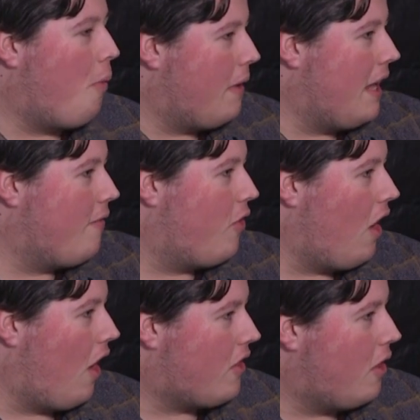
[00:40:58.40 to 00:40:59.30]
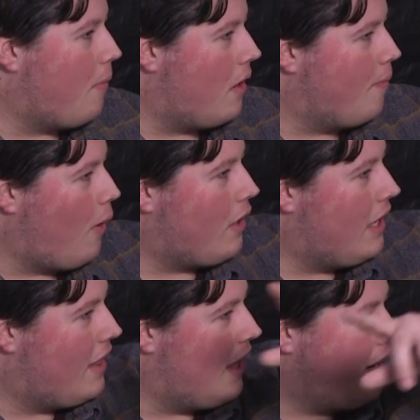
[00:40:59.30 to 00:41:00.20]
I believe that, like, the
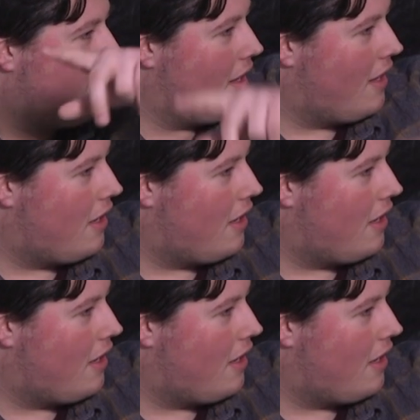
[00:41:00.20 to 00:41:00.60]
monkey thing.